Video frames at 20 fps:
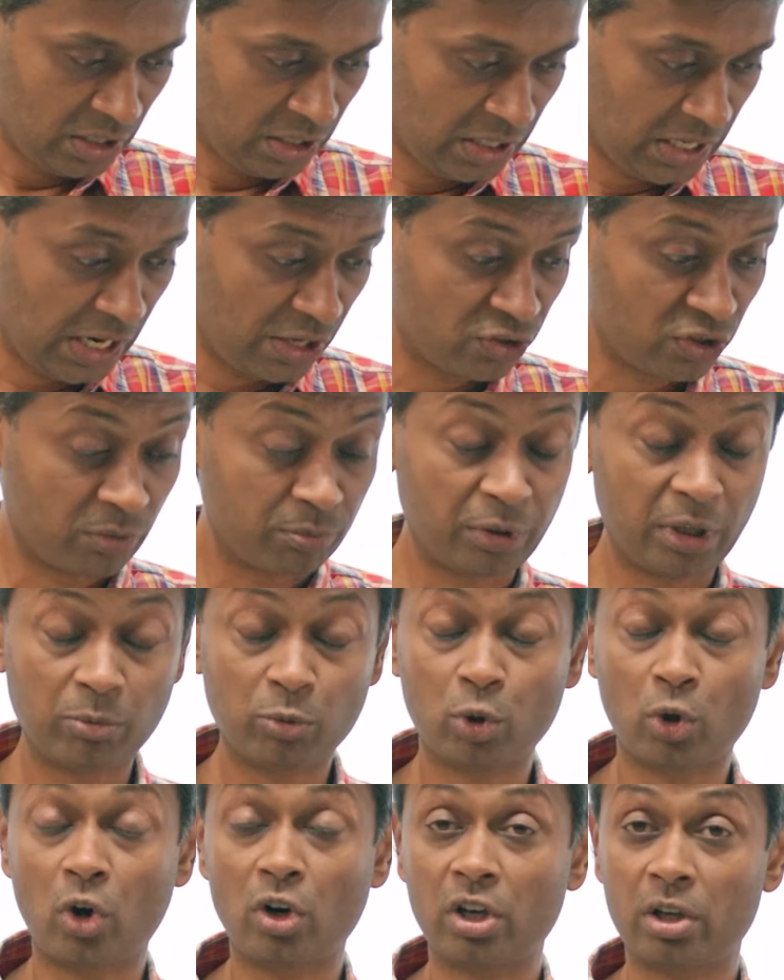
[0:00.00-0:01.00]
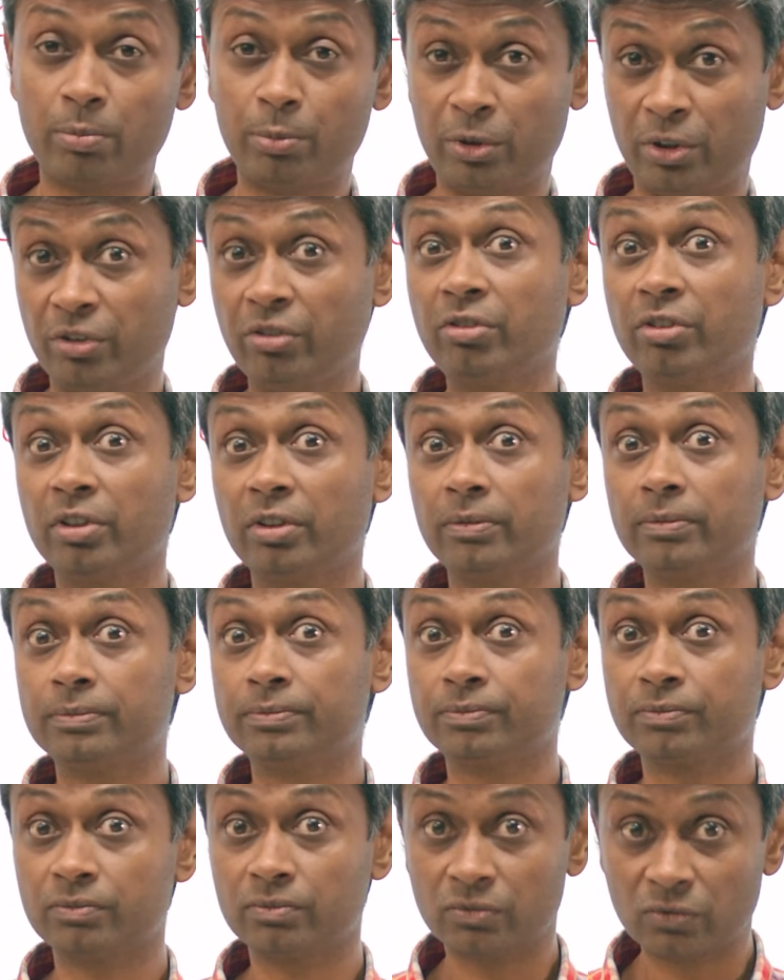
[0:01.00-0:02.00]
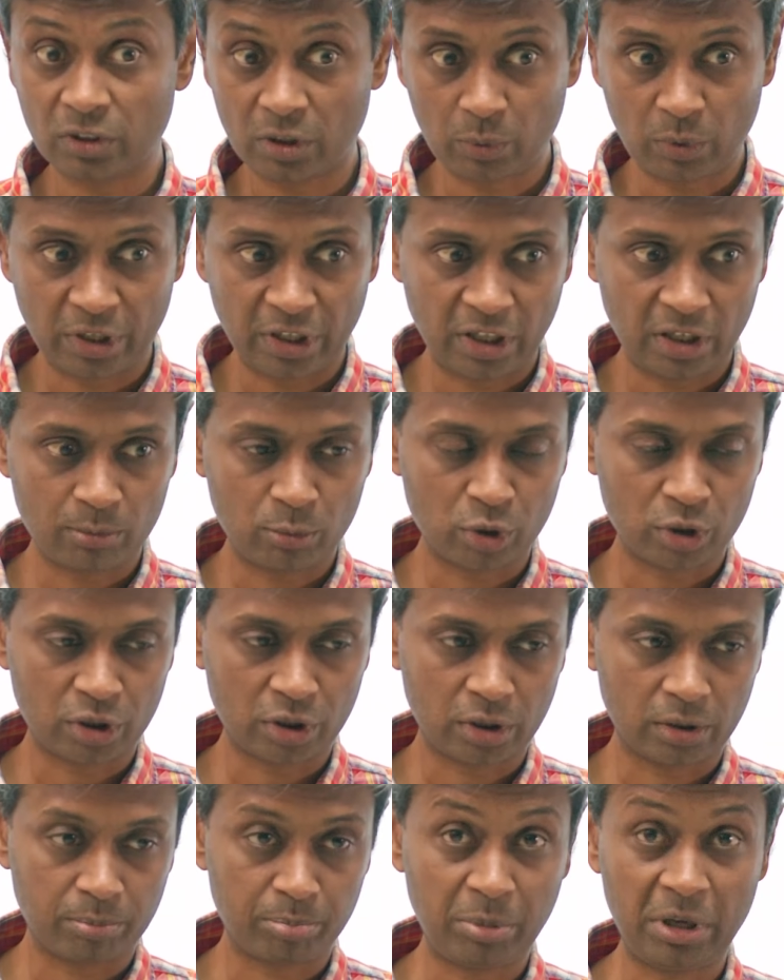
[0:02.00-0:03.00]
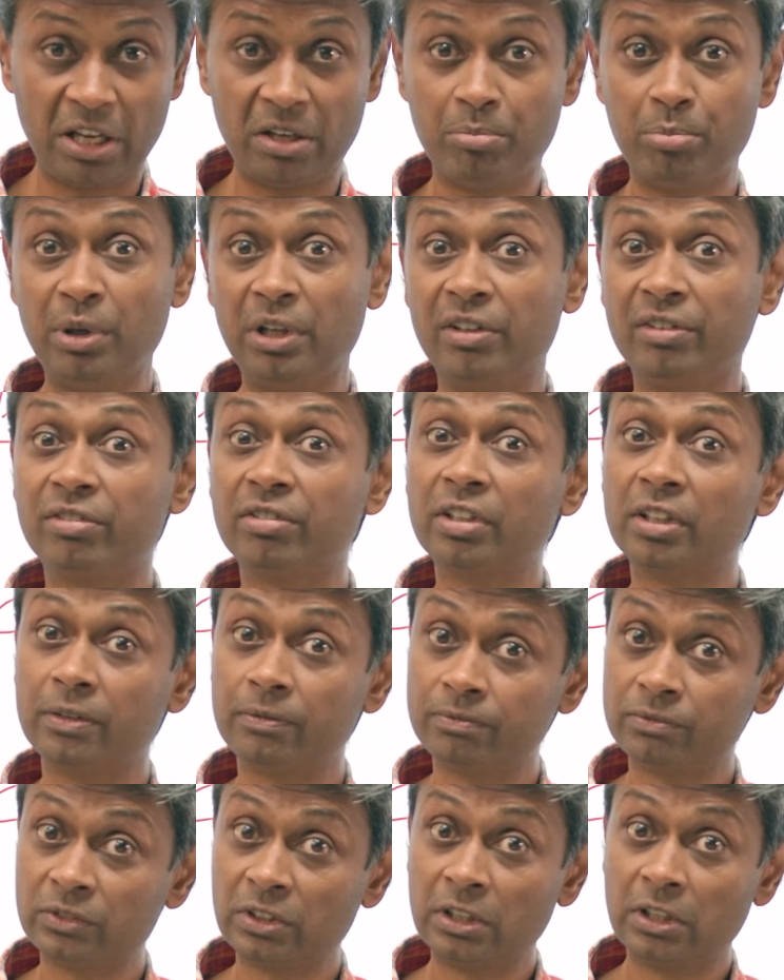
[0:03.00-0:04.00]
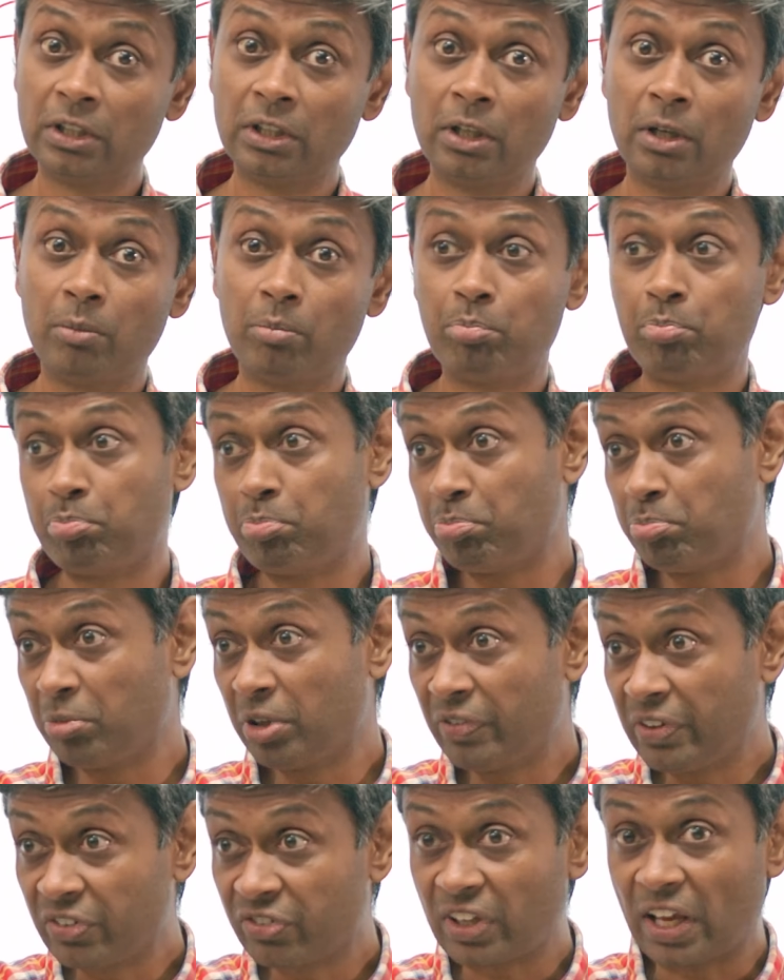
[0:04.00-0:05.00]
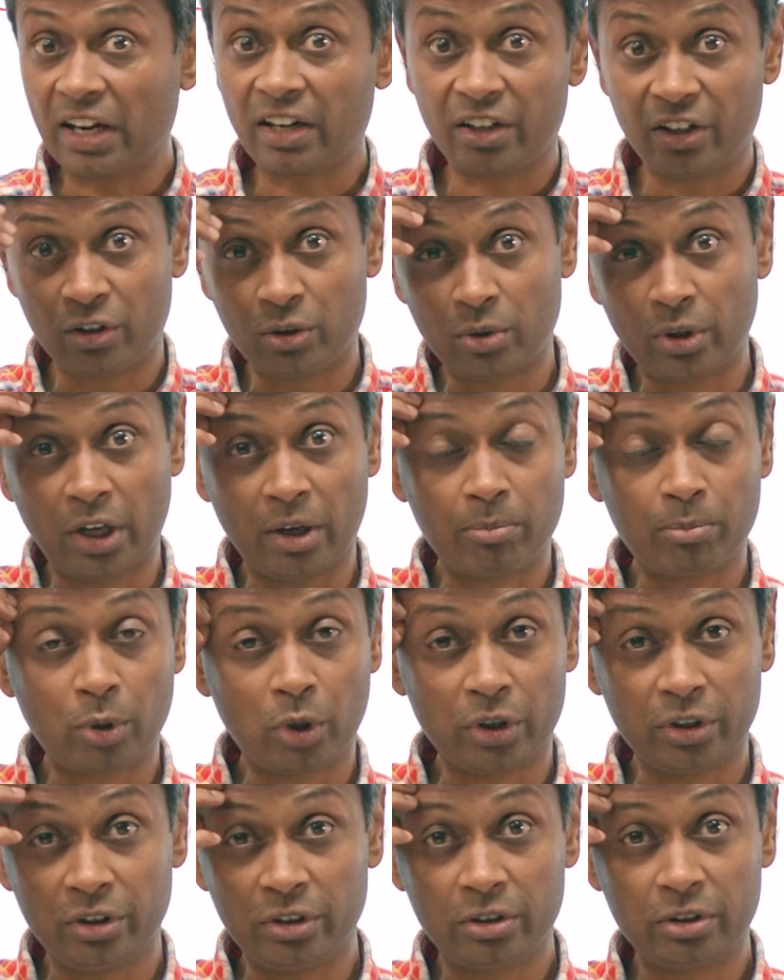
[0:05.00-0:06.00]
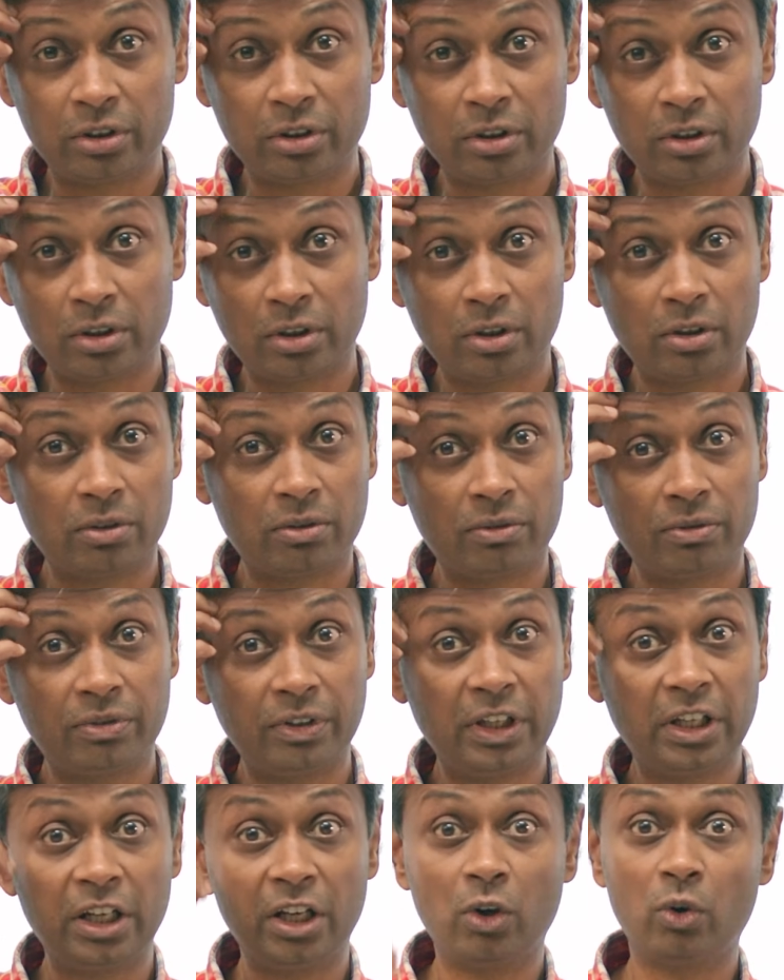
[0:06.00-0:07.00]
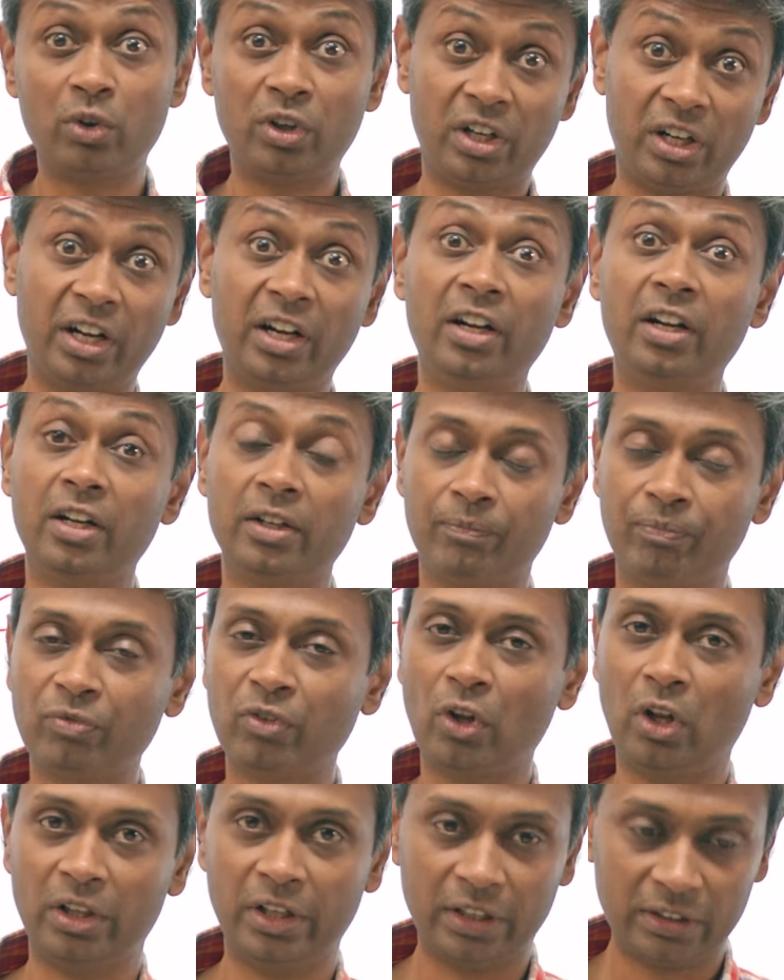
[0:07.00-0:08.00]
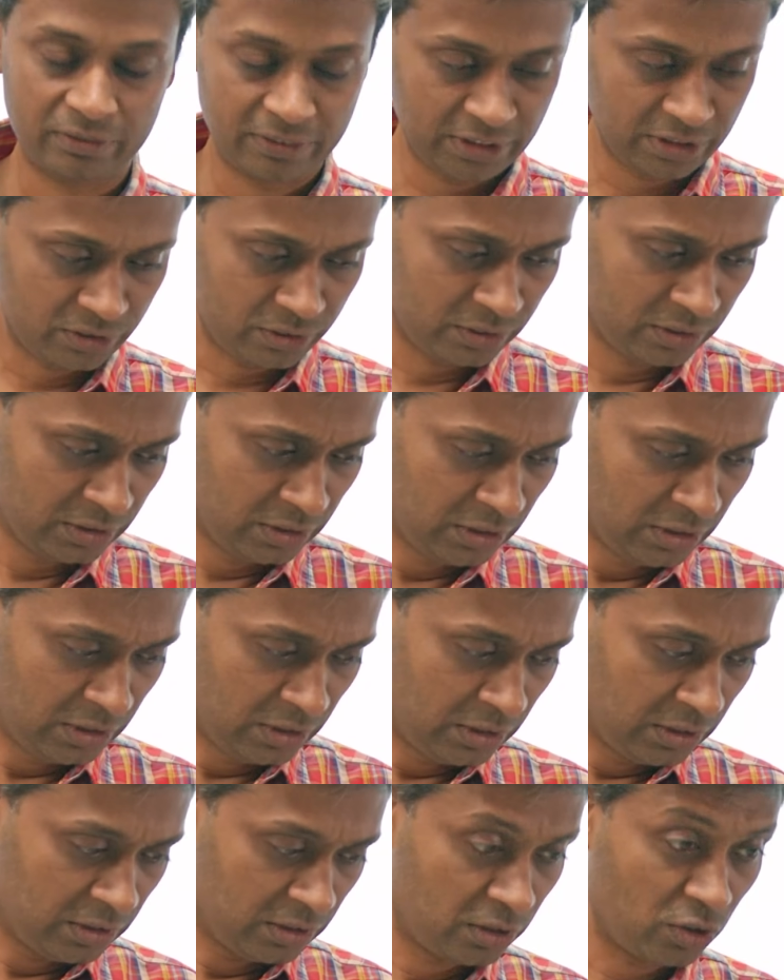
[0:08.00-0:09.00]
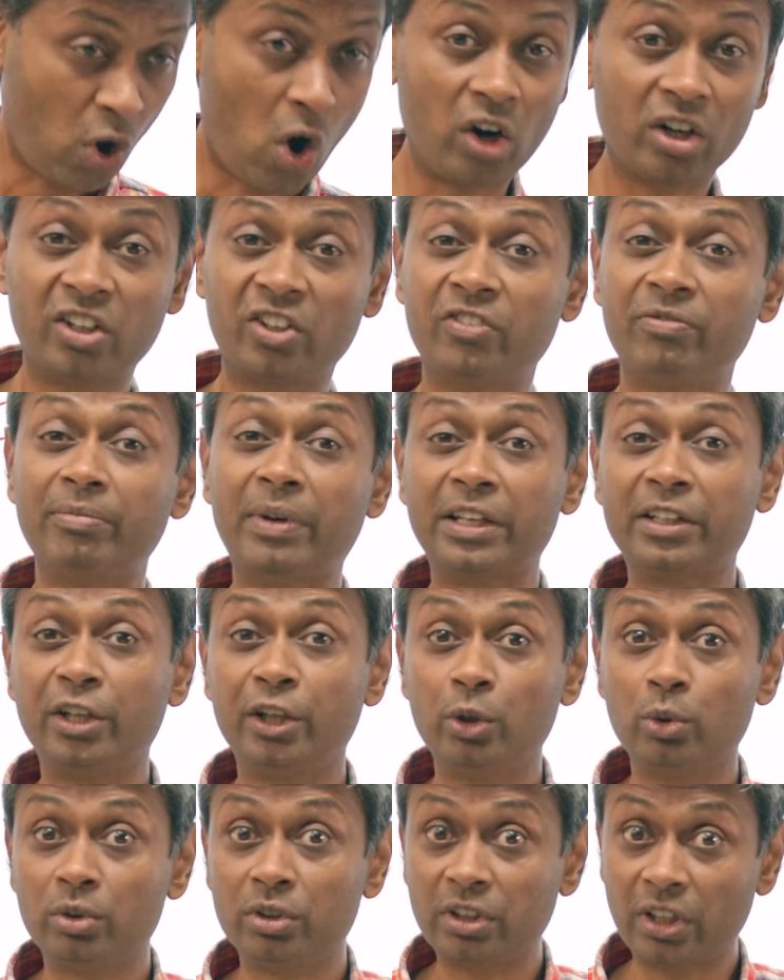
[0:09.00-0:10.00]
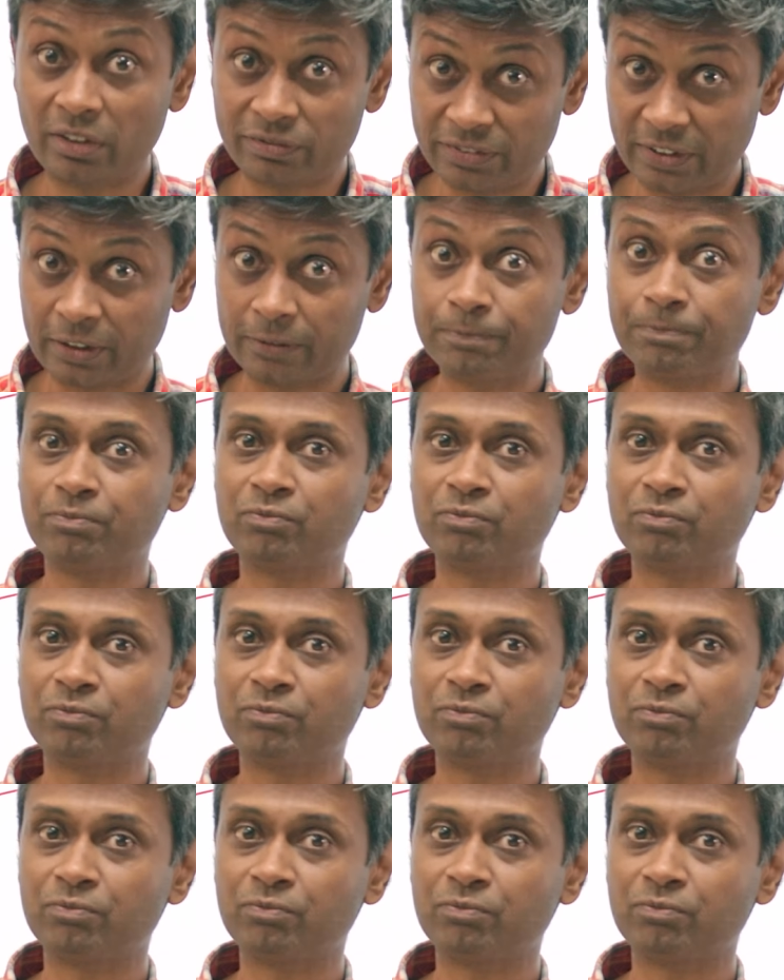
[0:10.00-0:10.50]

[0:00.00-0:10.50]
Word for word: Guys sometimes are entrepreneurs. They're worrying about uh, paying bills, giving salaries to their employees, uh, figuring out rent, all that. Right? So it's an order of magnitude tougher.